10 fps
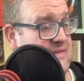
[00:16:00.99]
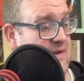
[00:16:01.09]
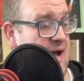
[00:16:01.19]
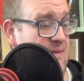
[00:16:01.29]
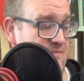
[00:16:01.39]

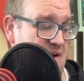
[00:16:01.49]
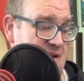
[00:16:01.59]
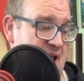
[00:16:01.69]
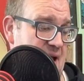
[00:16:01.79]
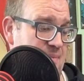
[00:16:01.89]
So I'm
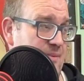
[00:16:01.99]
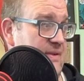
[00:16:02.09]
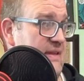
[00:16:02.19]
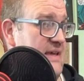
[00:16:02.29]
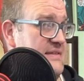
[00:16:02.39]
very happy
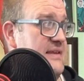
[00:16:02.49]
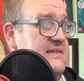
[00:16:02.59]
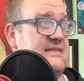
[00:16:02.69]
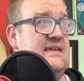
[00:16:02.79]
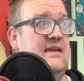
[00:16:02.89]
with this.
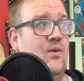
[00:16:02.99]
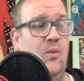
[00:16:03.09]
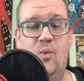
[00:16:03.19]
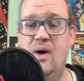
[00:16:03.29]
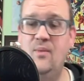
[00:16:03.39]
Let's see
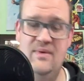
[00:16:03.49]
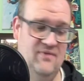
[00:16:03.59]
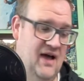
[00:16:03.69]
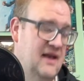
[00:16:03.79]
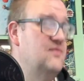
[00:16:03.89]
what
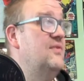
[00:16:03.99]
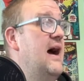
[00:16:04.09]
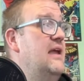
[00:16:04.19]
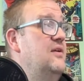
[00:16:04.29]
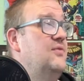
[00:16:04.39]
we've got in
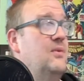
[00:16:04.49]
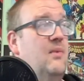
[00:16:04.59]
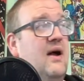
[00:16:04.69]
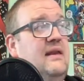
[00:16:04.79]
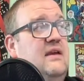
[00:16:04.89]
value for
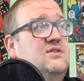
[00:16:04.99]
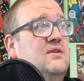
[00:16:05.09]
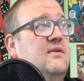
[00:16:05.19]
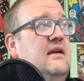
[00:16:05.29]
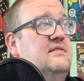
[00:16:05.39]
Mod
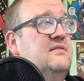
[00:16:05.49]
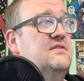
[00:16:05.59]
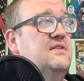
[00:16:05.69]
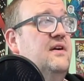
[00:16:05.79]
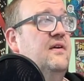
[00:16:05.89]
Nation
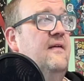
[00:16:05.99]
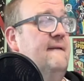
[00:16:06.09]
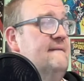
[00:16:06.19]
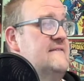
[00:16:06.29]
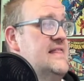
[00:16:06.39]
Racers here.
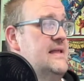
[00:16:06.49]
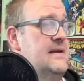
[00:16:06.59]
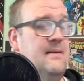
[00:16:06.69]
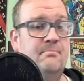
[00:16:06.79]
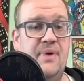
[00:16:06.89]

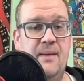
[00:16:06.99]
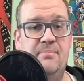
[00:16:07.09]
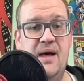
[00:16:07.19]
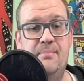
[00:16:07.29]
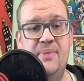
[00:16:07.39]

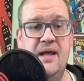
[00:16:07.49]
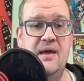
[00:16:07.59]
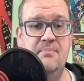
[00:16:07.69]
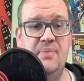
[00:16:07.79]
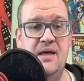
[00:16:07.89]

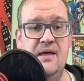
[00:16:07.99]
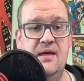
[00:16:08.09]
Ba-ba-ba-da-ba.